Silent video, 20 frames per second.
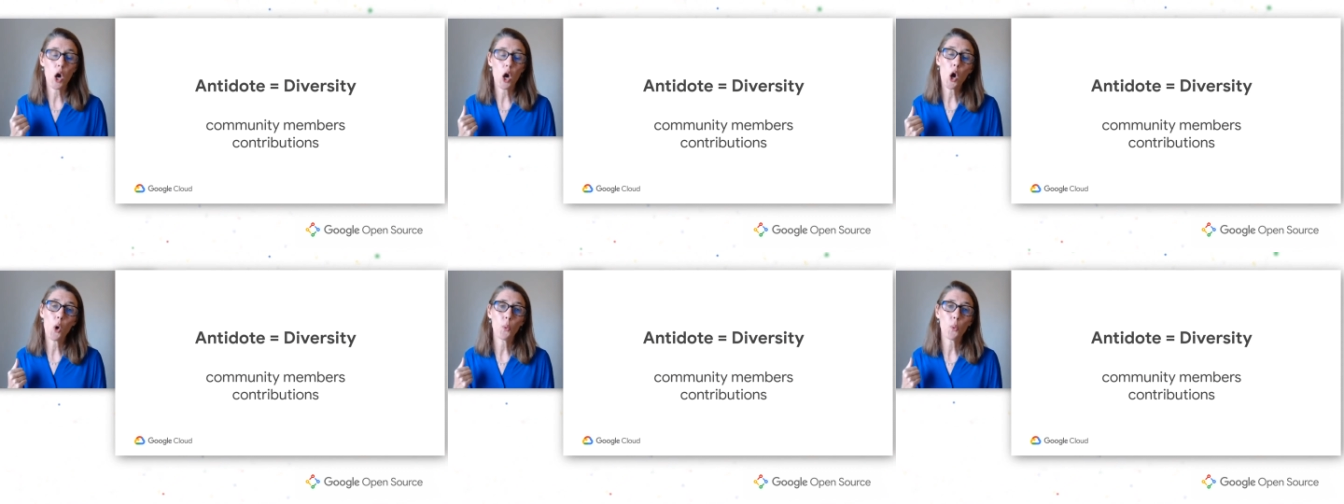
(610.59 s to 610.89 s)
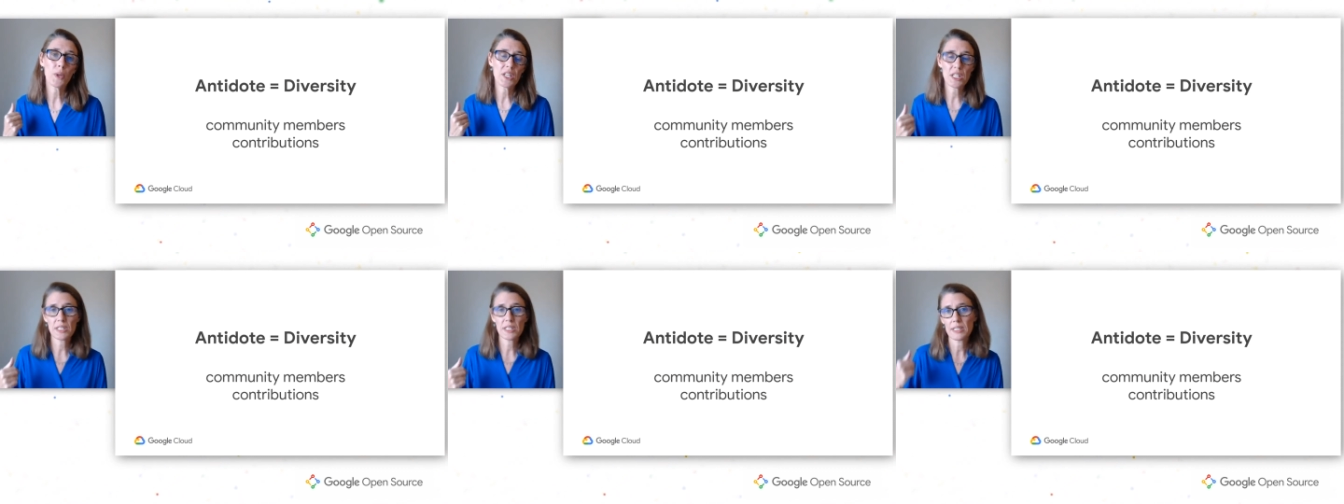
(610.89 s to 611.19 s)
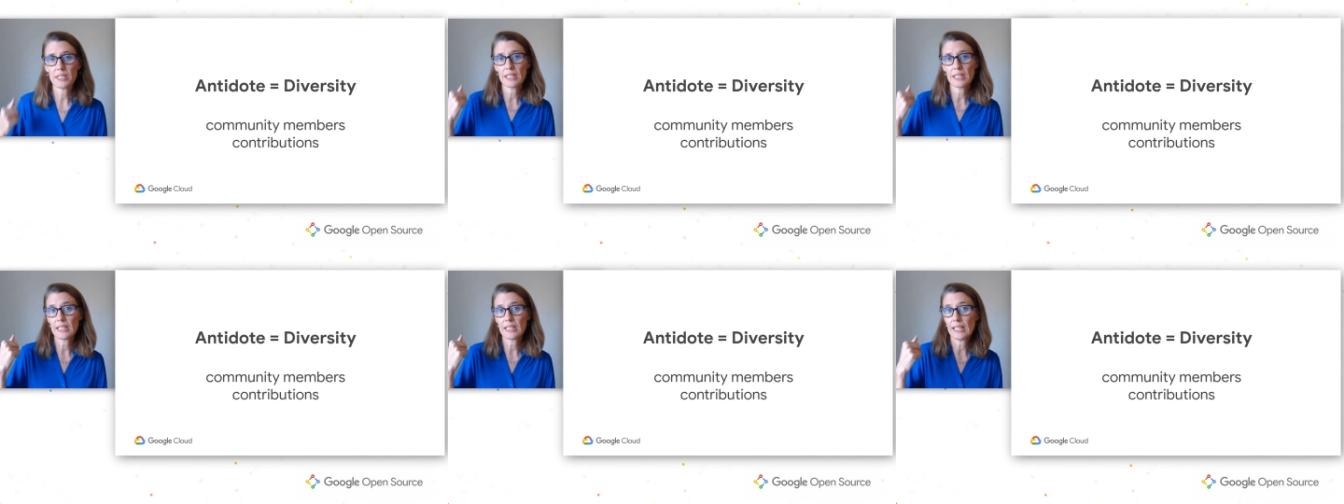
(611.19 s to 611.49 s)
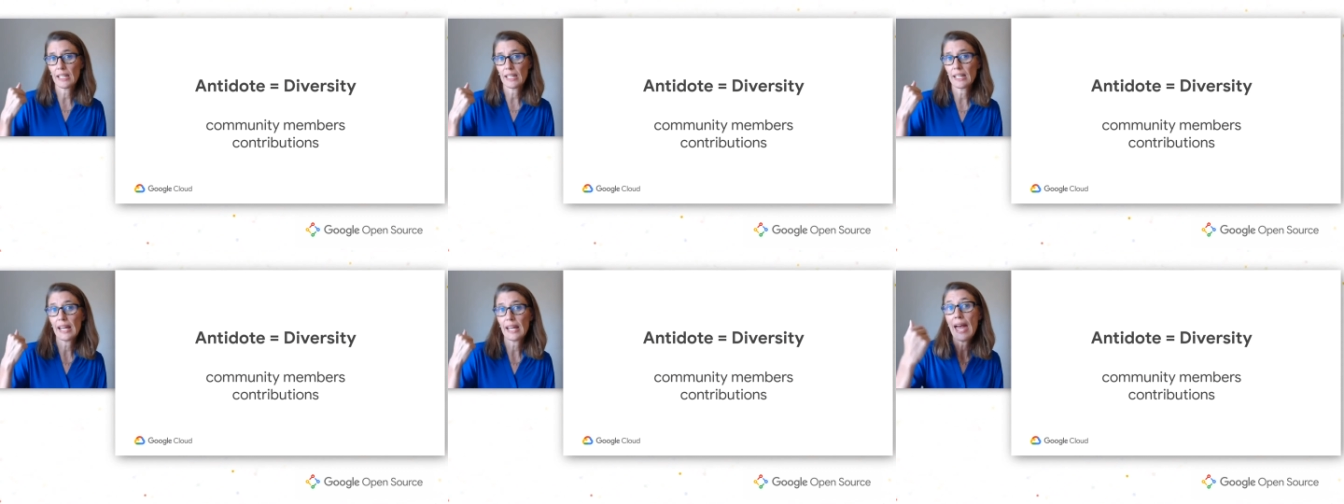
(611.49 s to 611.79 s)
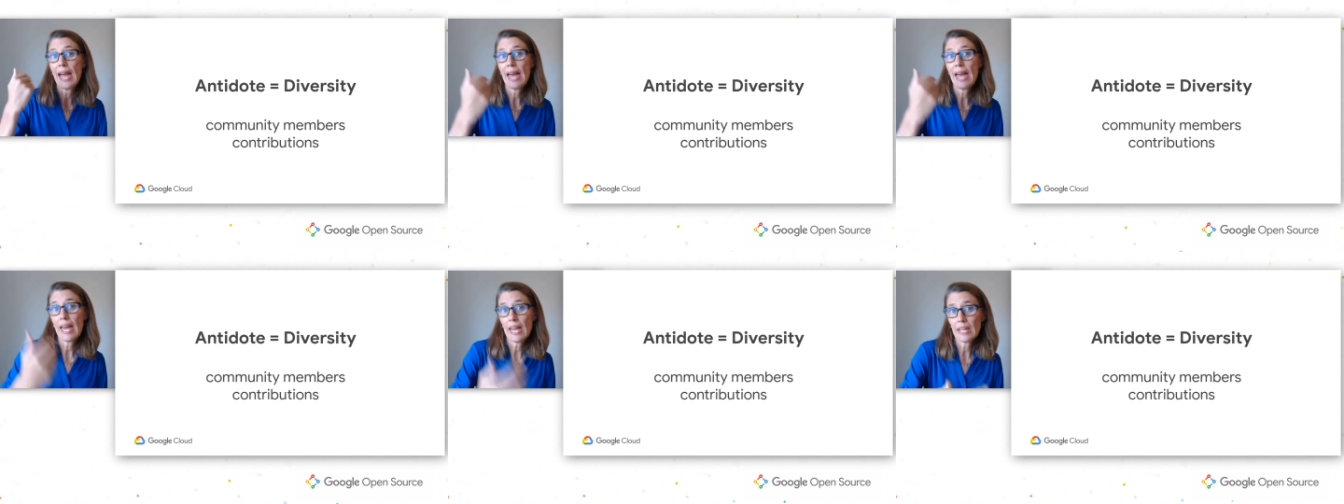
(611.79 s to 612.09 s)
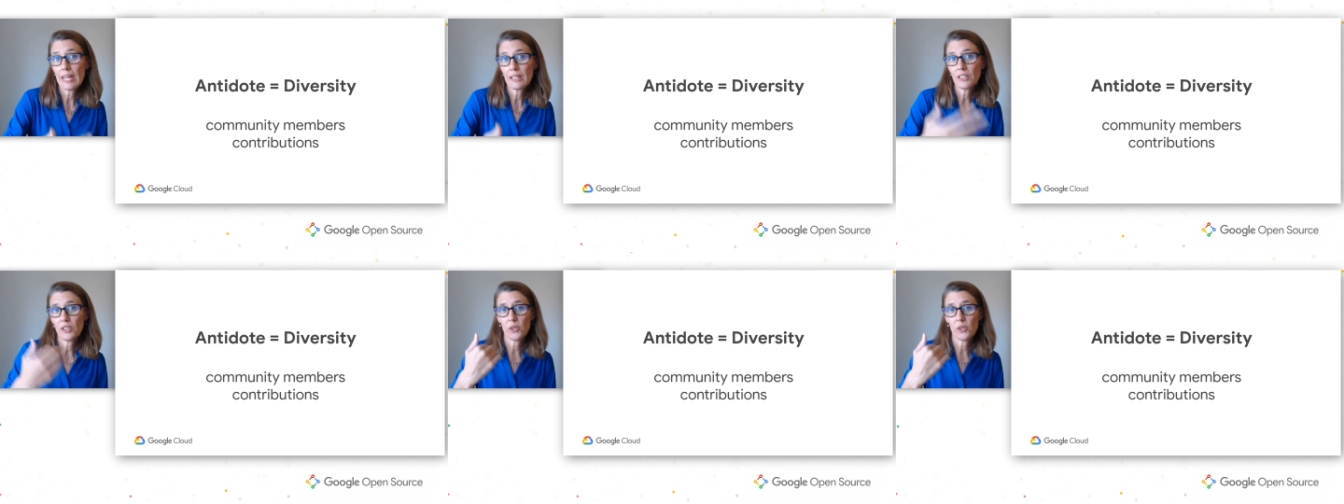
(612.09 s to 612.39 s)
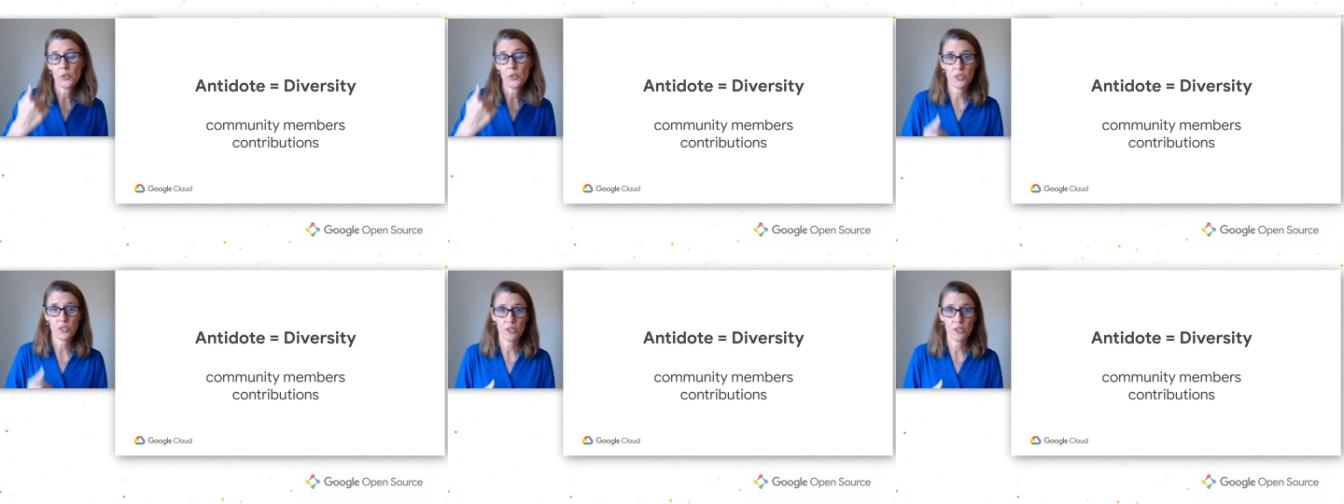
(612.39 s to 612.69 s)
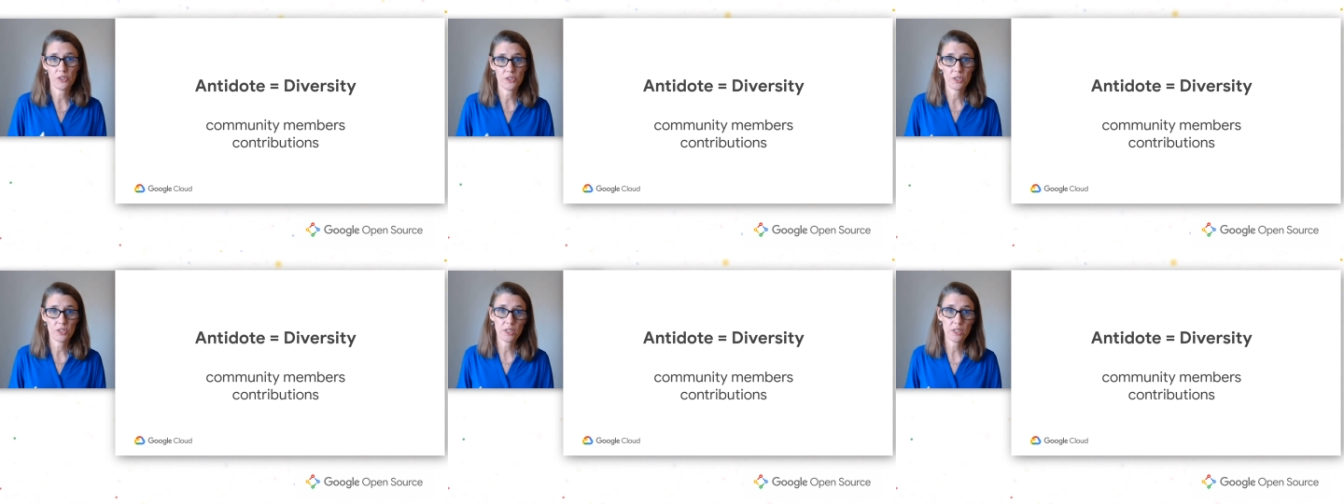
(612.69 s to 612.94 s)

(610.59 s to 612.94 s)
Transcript: Oh, we just need to get end users